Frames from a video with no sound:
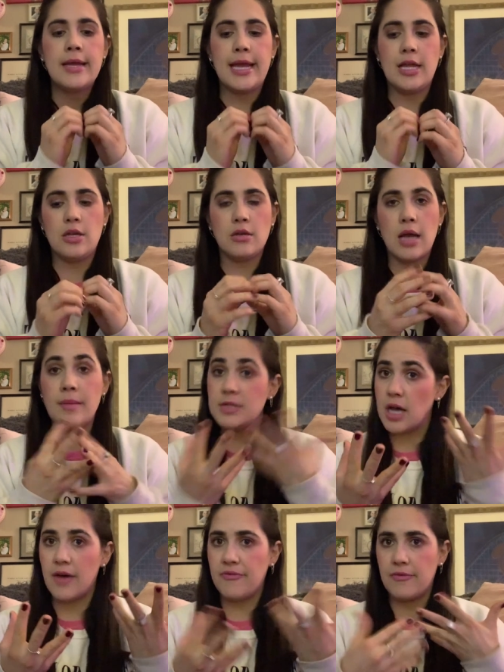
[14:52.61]
it comes
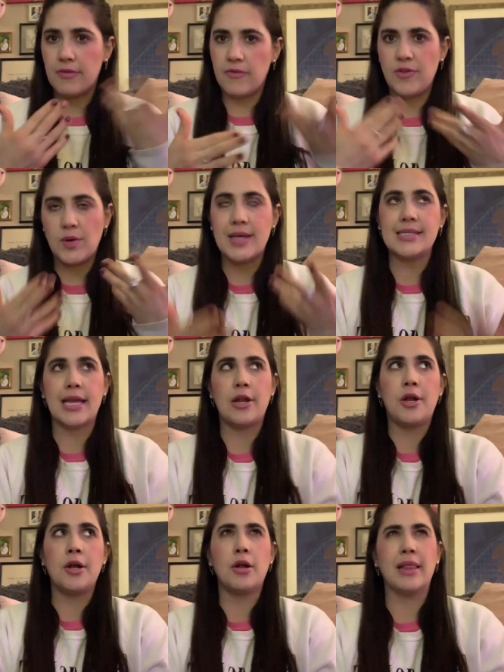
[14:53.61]
off a few days
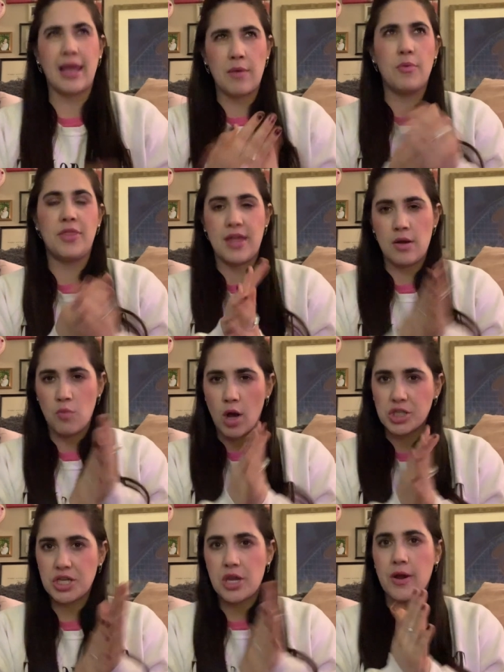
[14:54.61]
later or like within
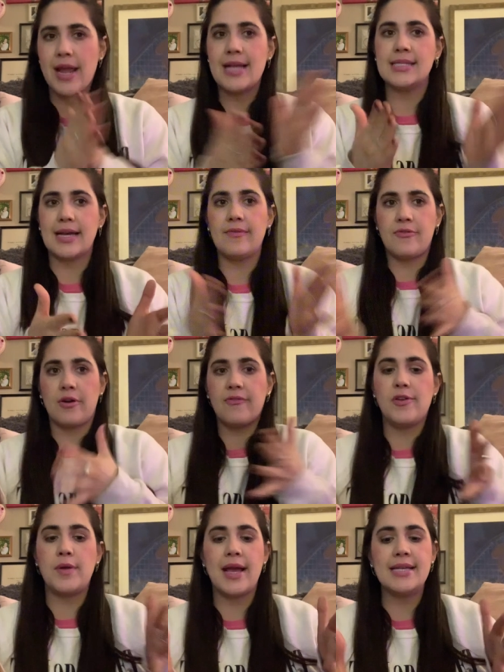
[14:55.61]
washing your hands for a
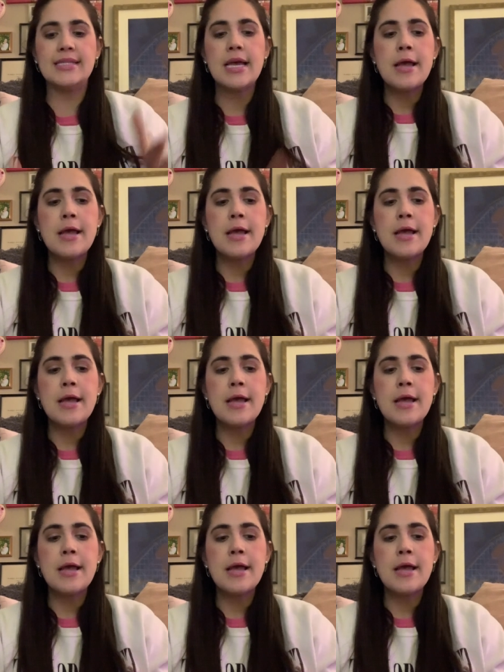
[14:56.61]
few days